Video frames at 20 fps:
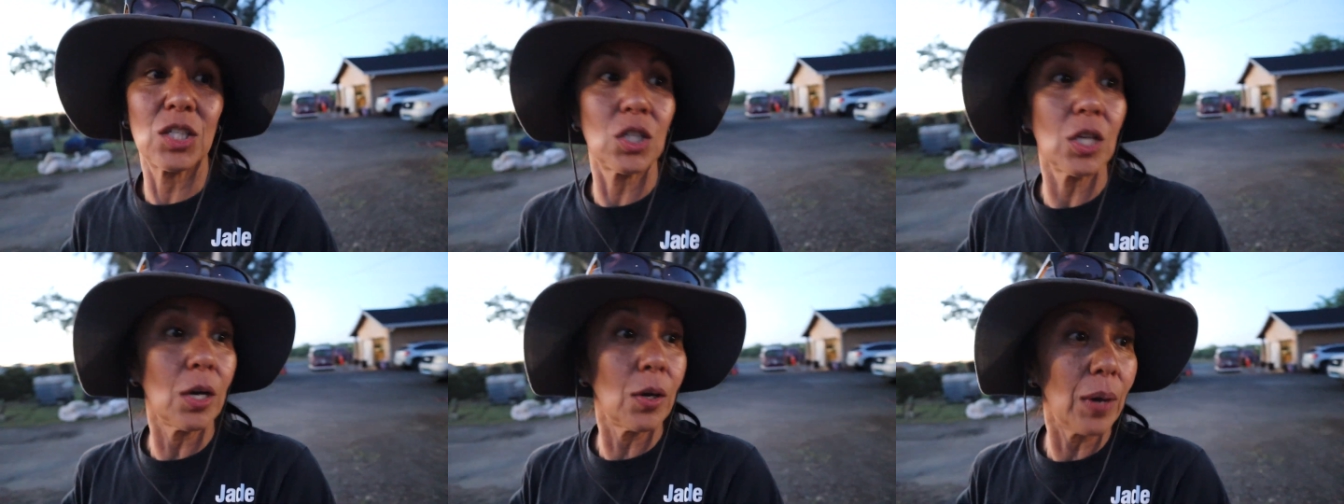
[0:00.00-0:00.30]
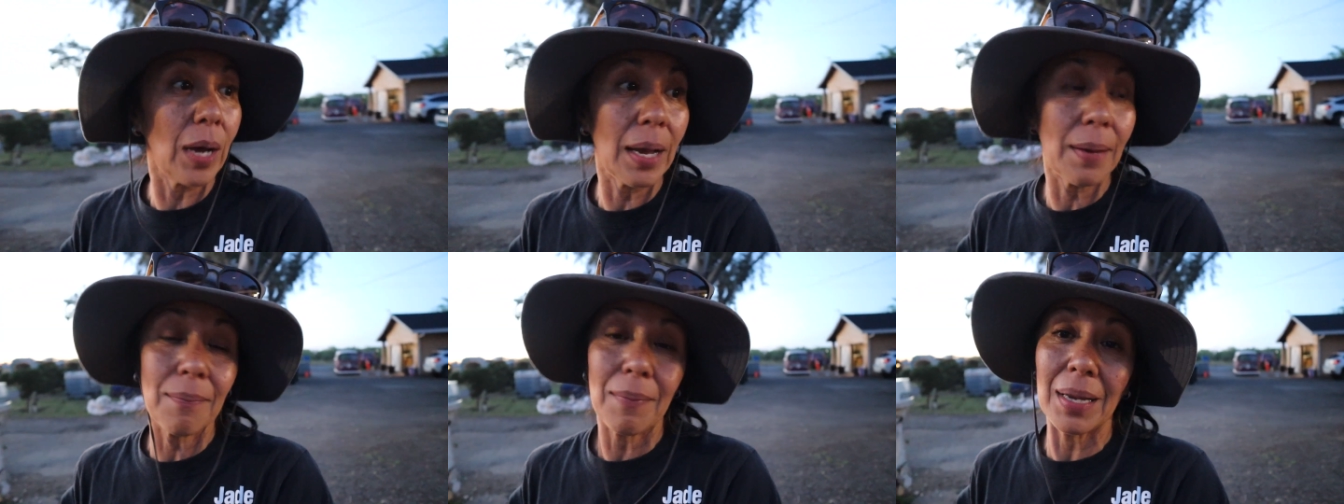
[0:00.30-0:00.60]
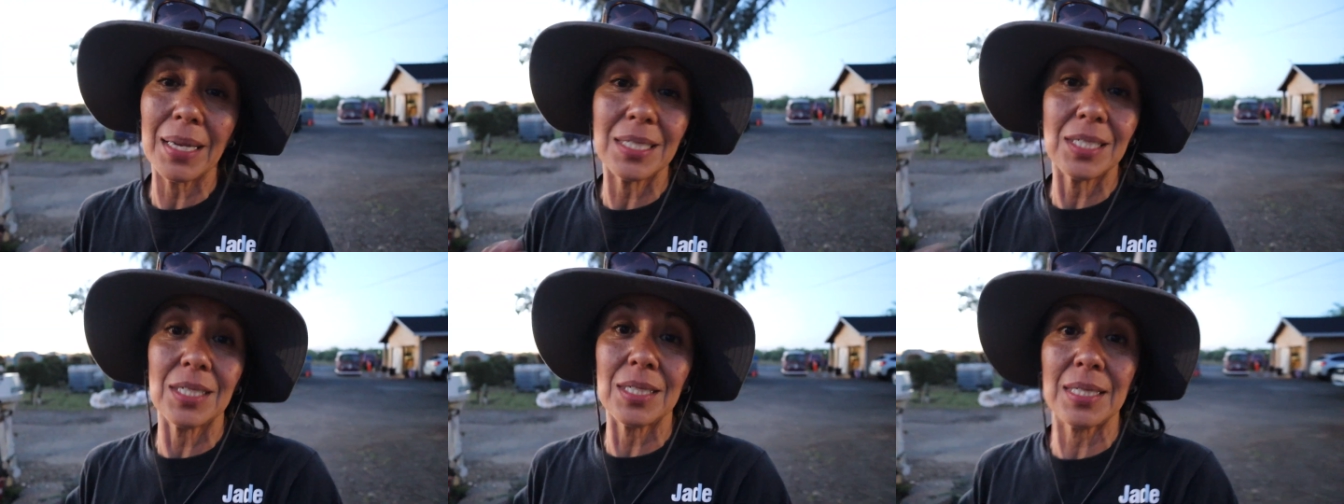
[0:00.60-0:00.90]
So I
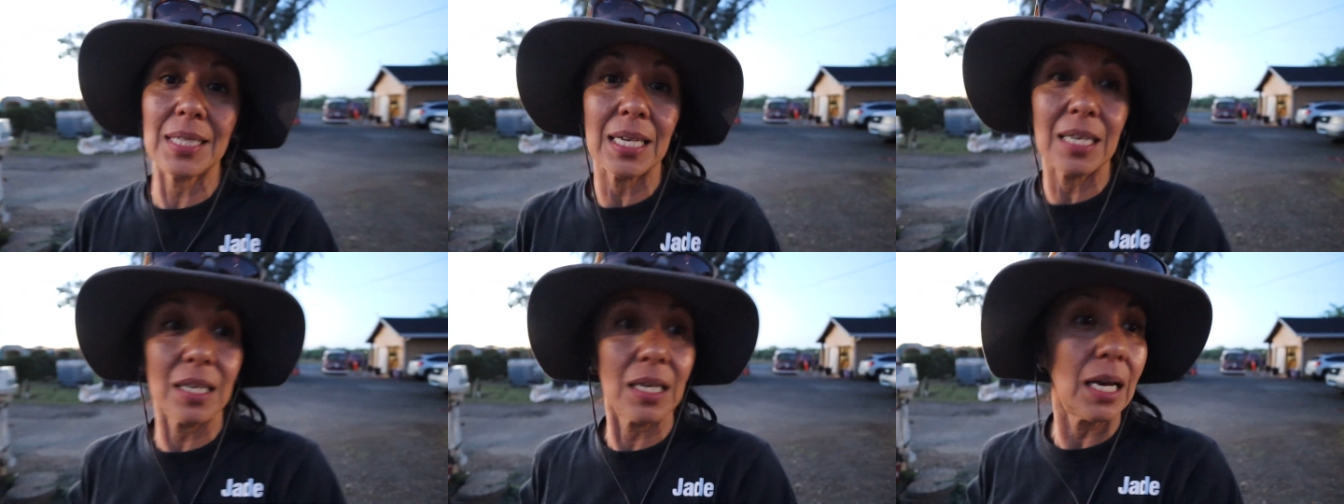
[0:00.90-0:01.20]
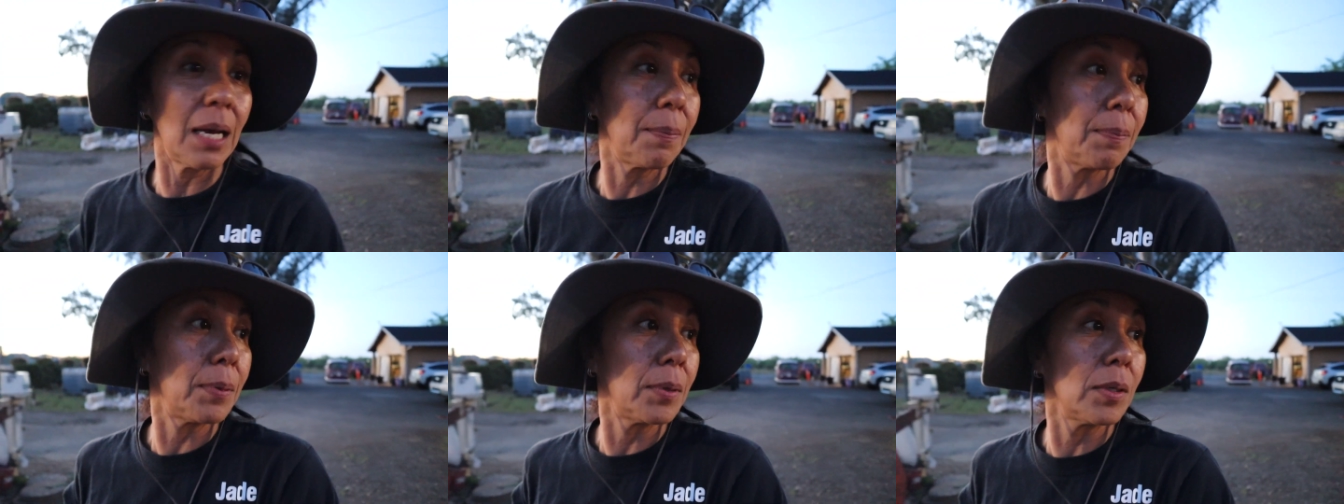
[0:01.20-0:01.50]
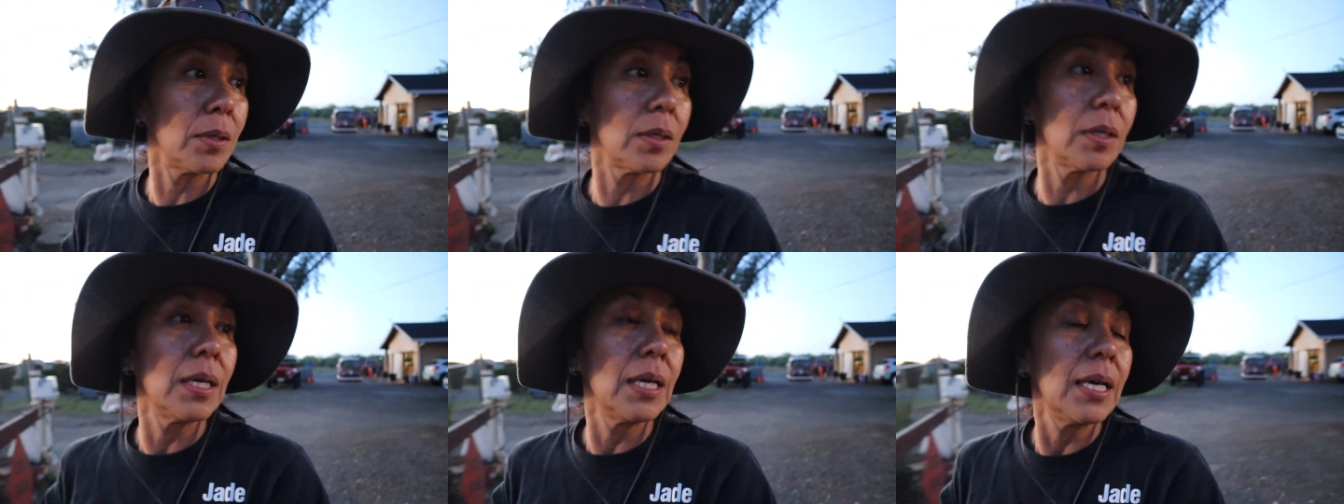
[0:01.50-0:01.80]
might just get a
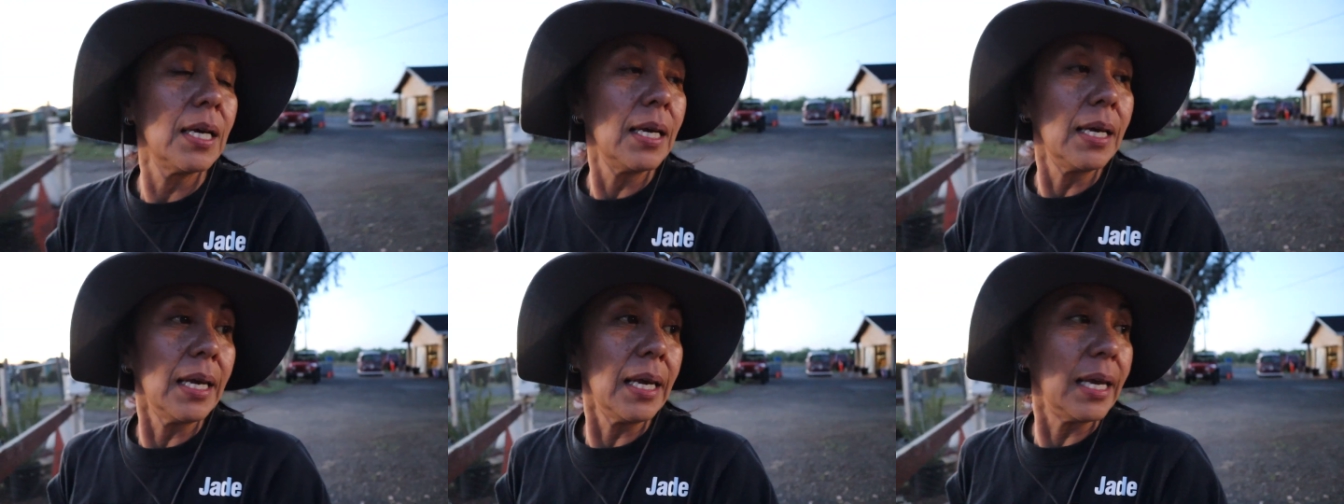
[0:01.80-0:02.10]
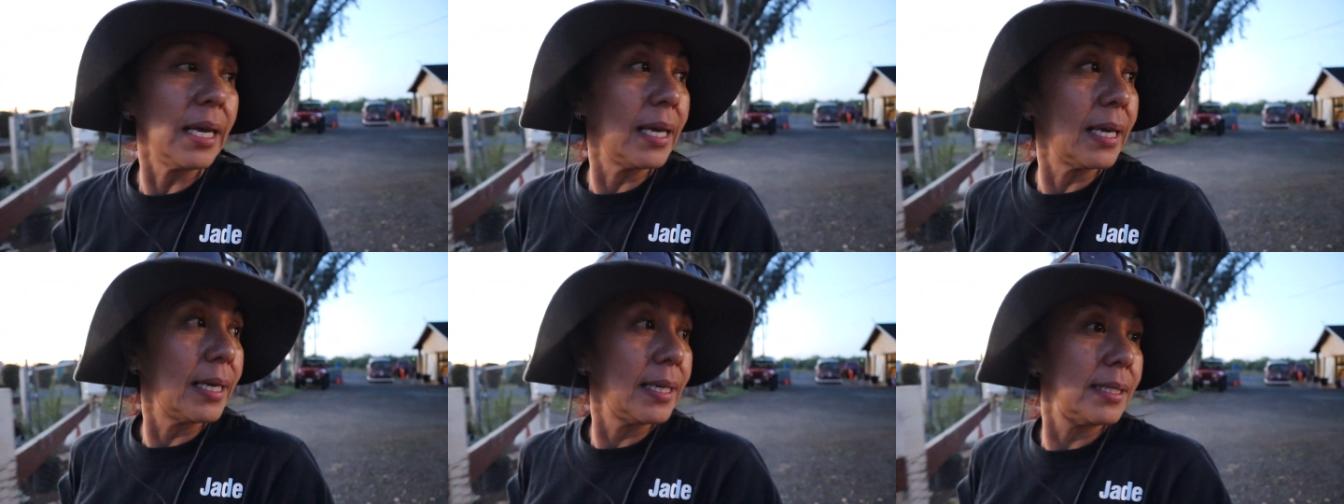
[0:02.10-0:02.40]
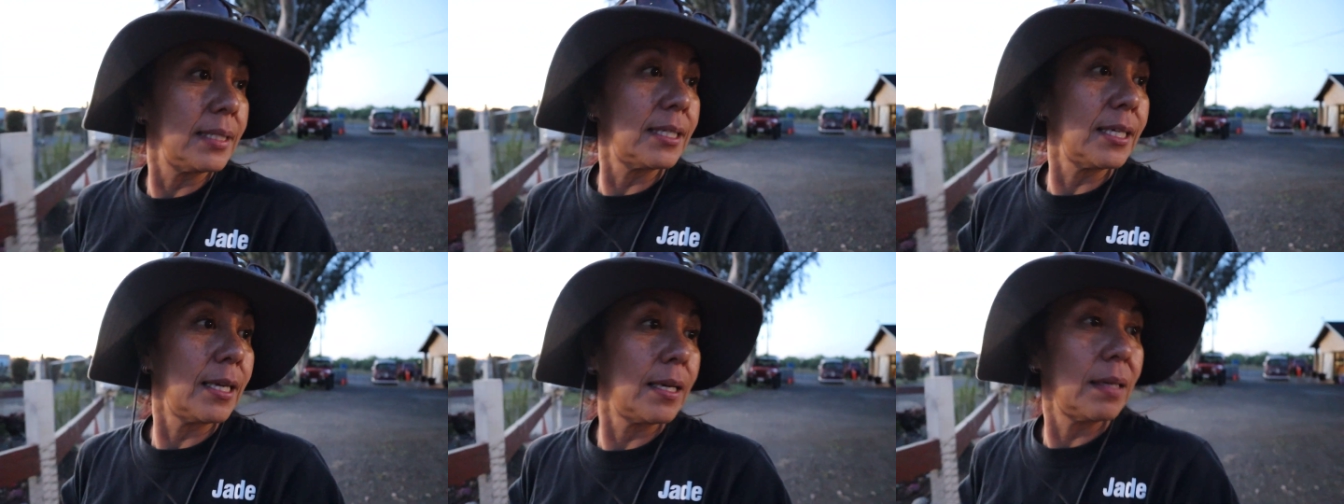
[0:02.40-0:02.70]
couple
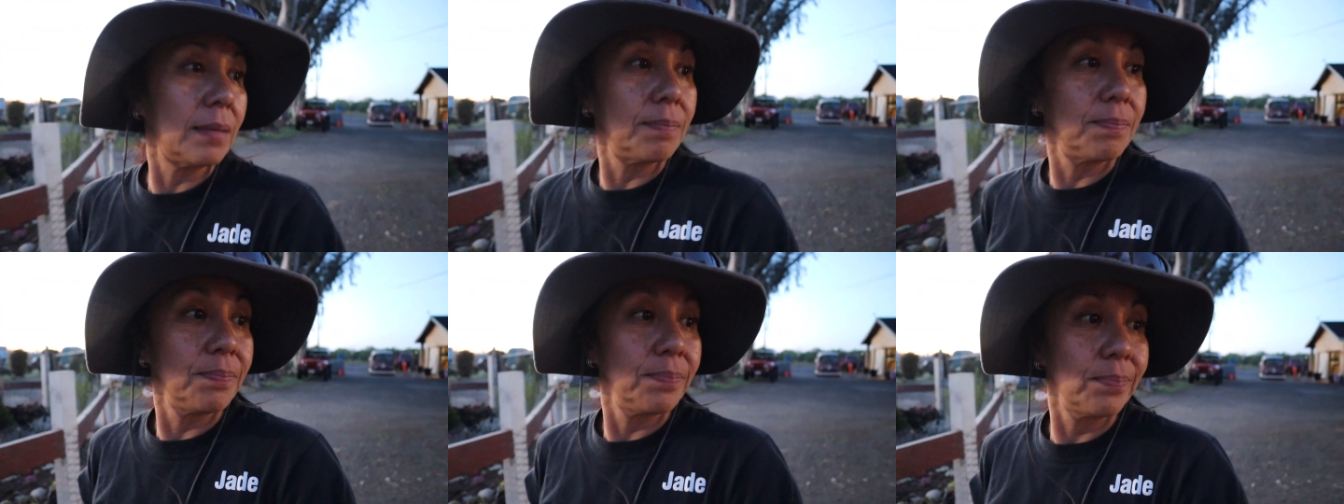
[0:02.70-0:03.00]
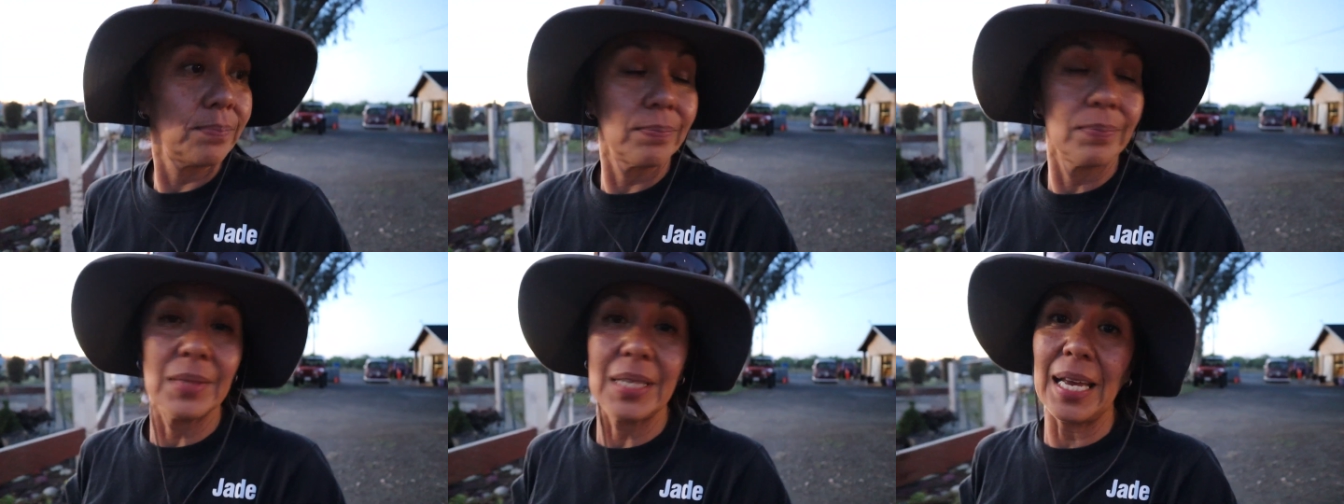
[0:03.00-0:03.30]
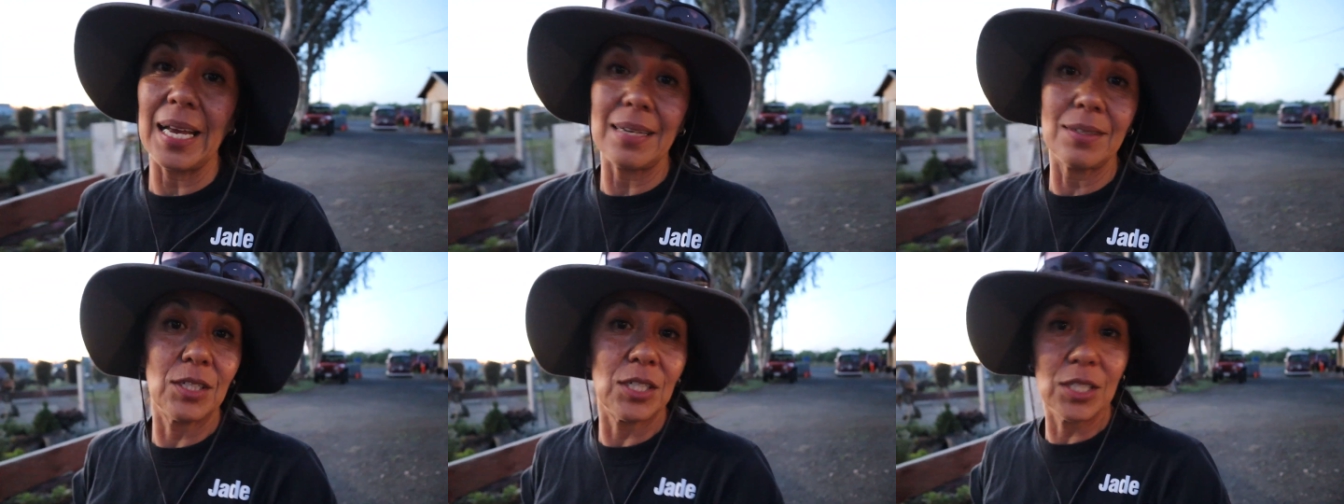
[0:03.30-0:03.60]
and
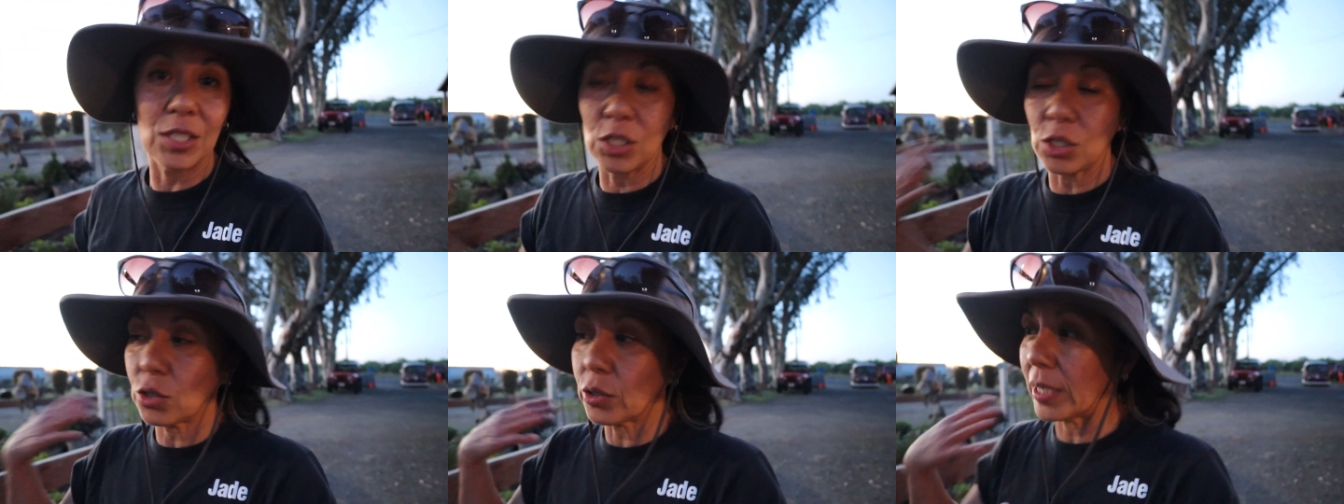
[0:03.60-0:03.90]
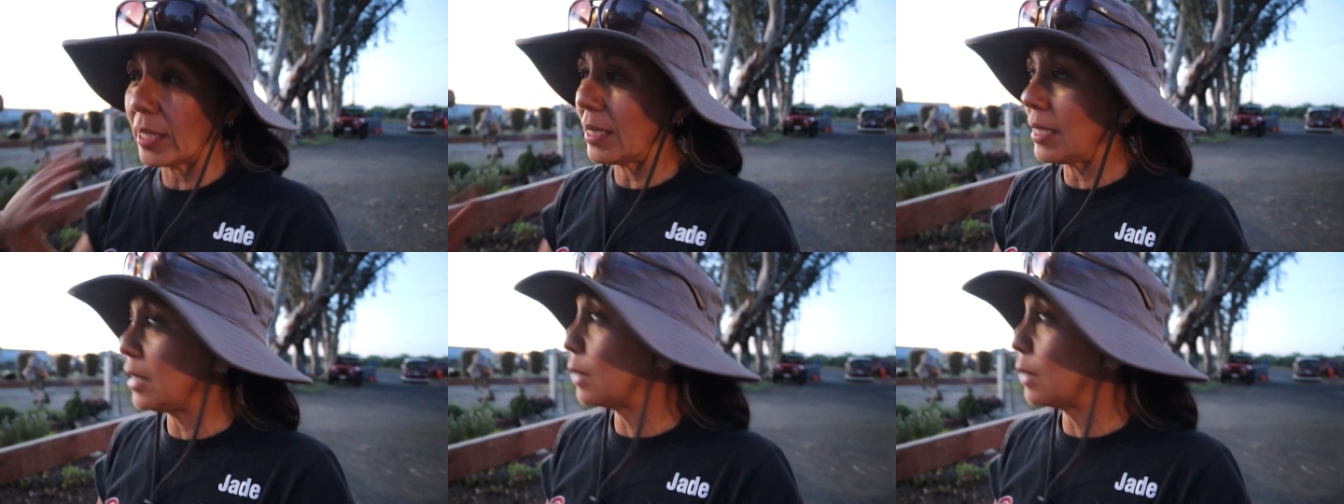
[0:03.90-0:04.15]
yeah, just to train